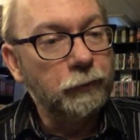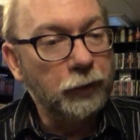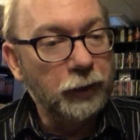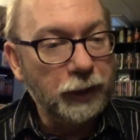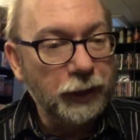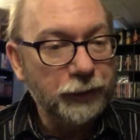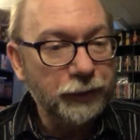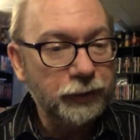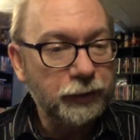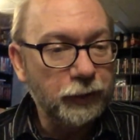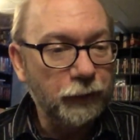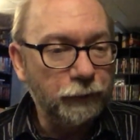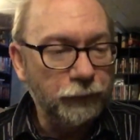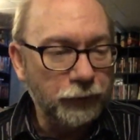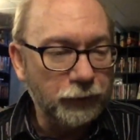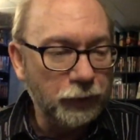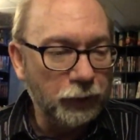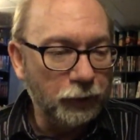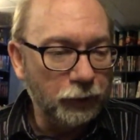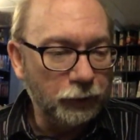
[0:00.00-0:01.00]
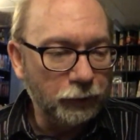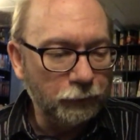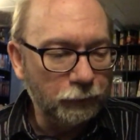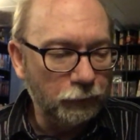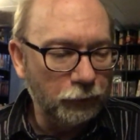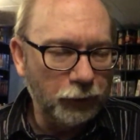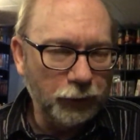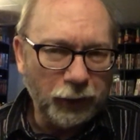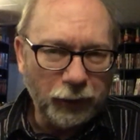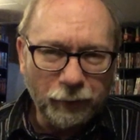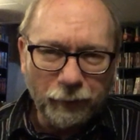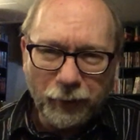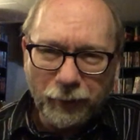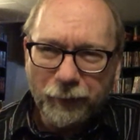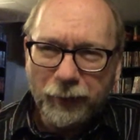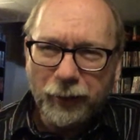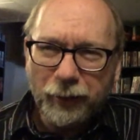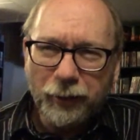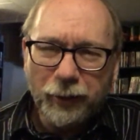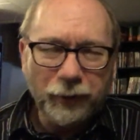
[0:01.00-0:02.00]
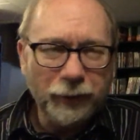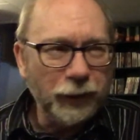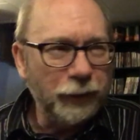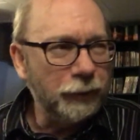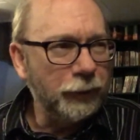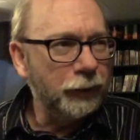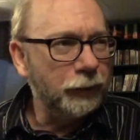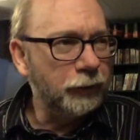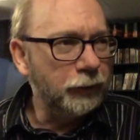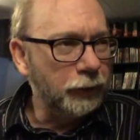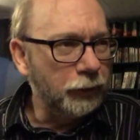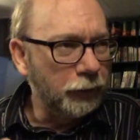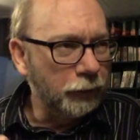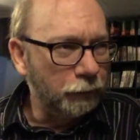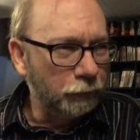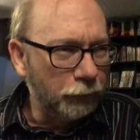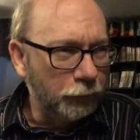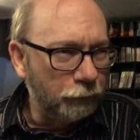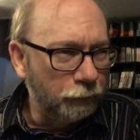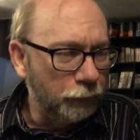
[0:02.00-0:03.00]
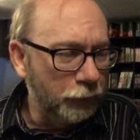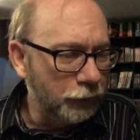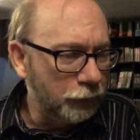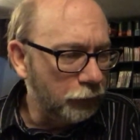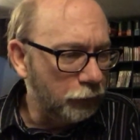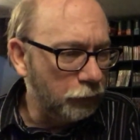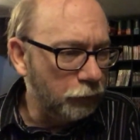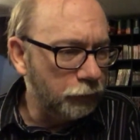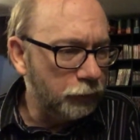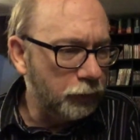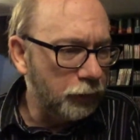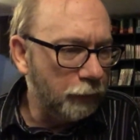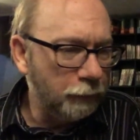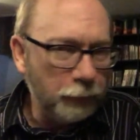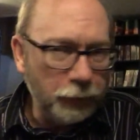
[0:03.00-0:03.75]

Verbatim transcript: a lot of stuff is like like I, I, got I got like the the Flintstone stuff,